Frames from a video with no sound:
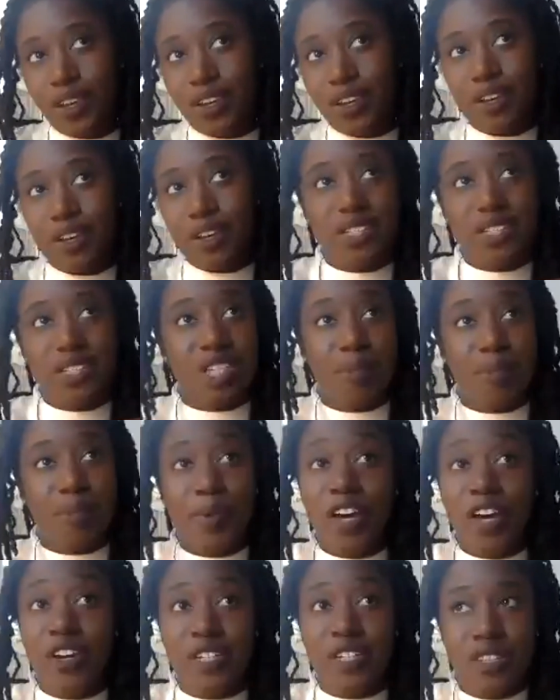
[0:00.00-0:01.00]
I step
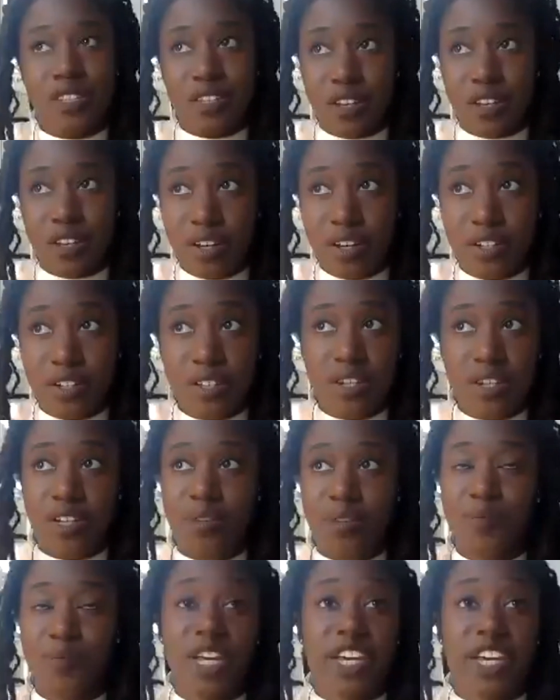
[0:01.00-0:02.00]
out into the garden. I'm
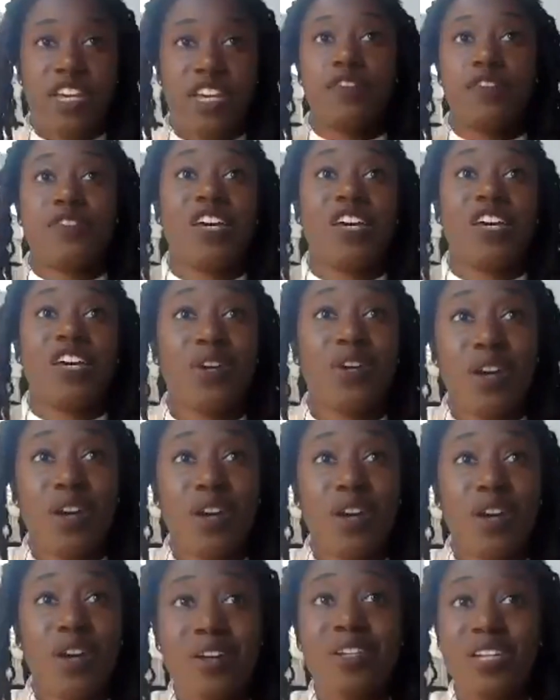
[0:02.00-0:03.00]
lucky enough to have a
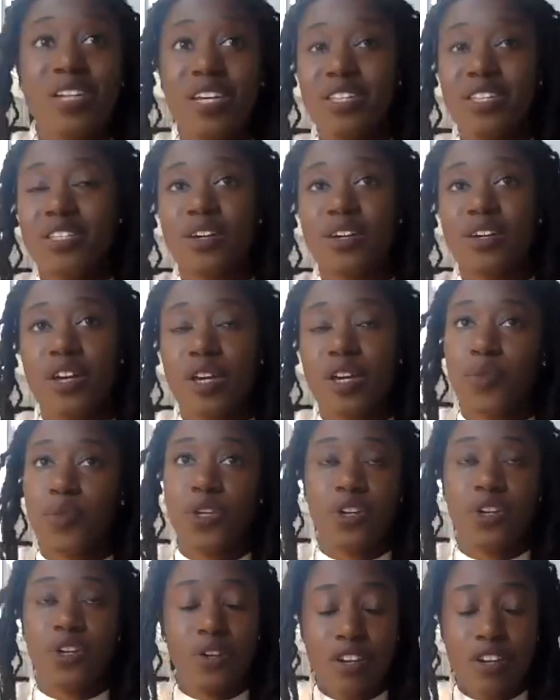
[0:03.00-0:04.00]
garden at this time,
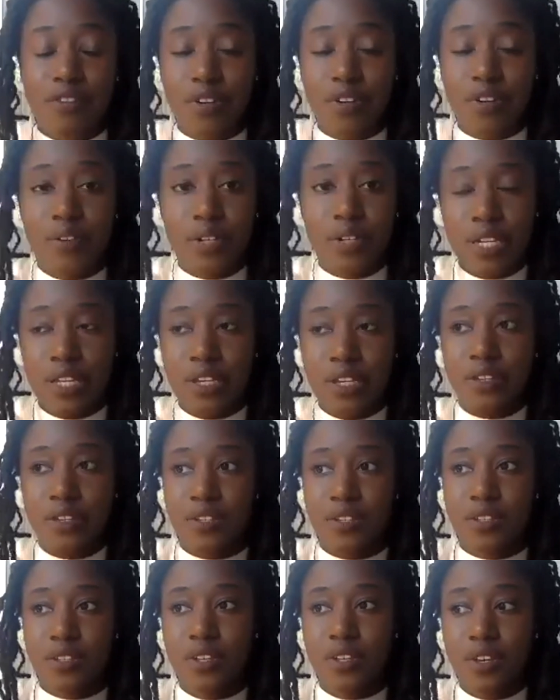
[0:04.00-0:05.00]
but not everyone
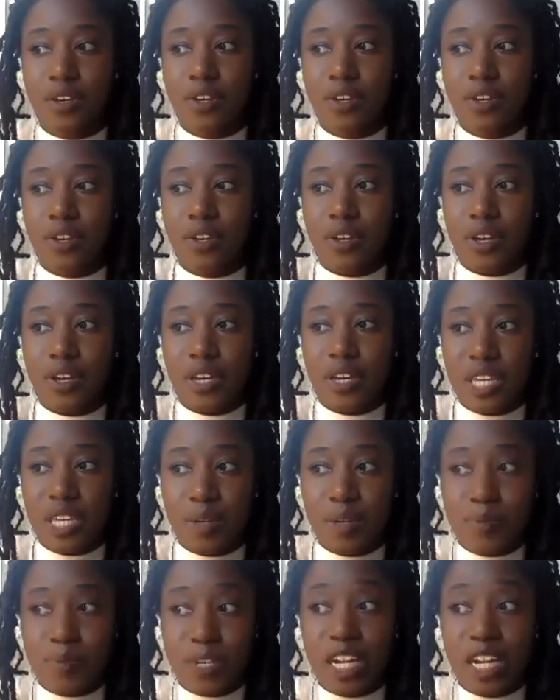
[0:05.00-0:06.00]
is. I keep
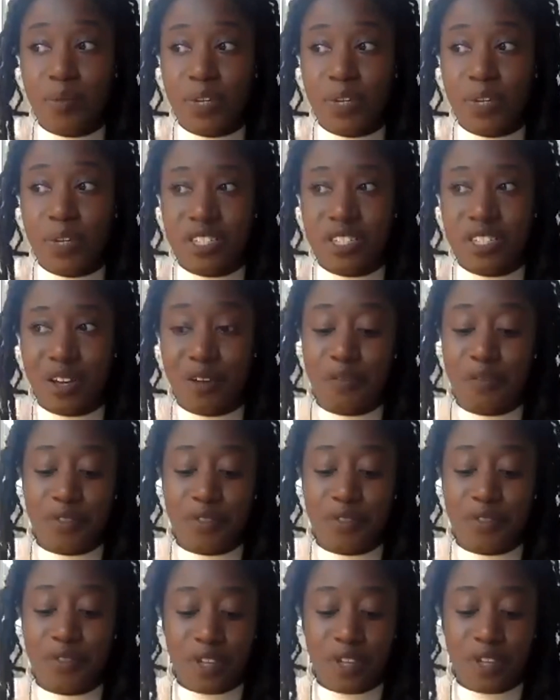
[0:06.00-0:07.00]
telling myself
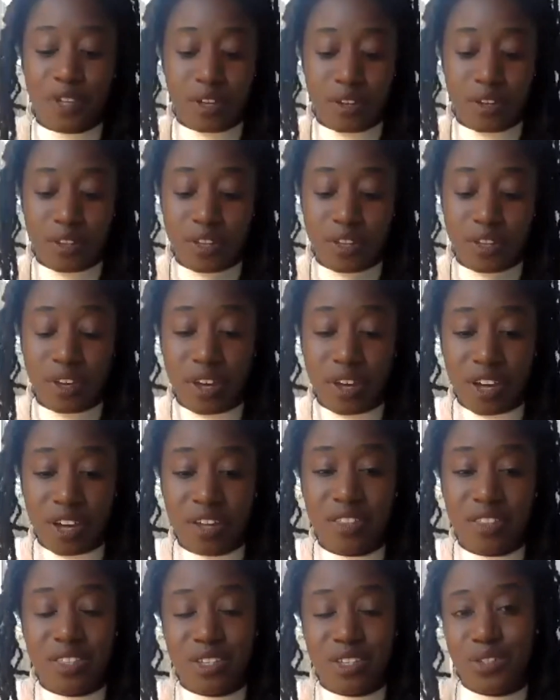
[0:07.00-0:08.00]
that the earth
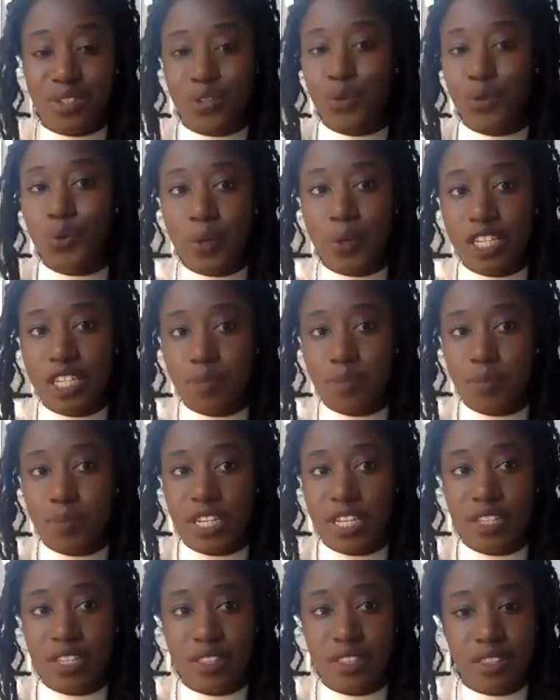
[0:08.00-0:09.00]
is always
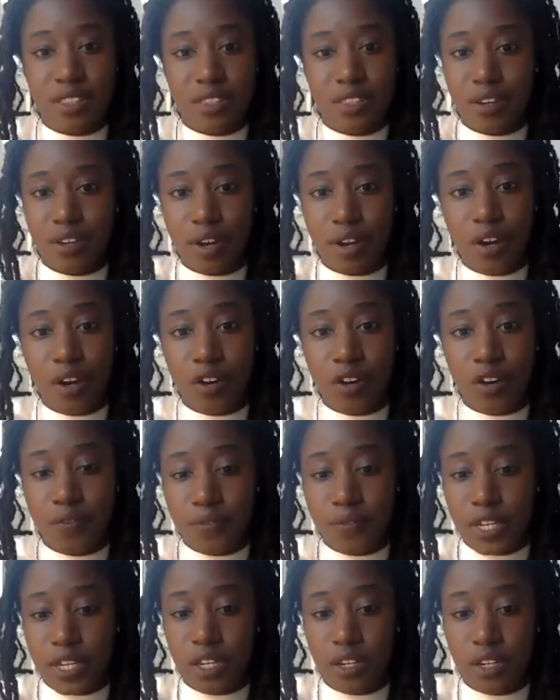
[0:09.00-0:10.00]
beneath our
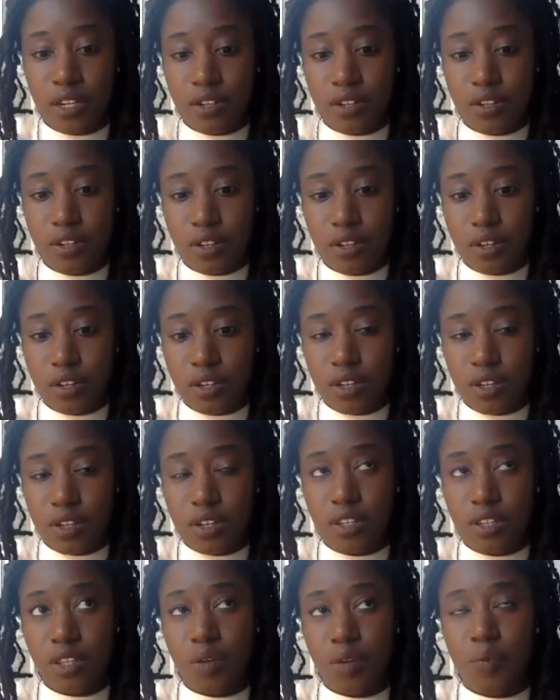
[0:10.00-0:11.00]
feet and
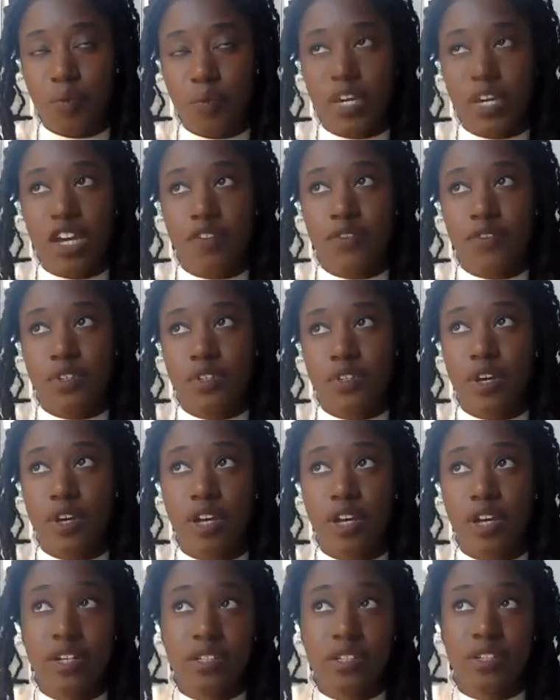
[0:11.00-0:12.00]
that we have to
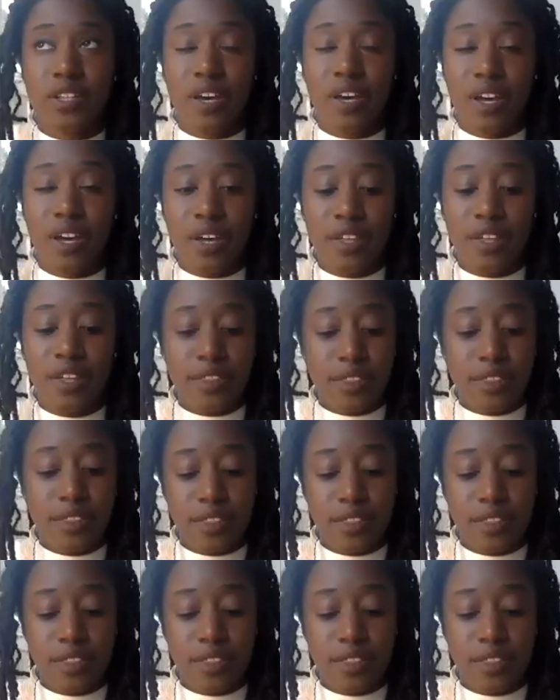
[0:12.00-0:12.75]
touch the earth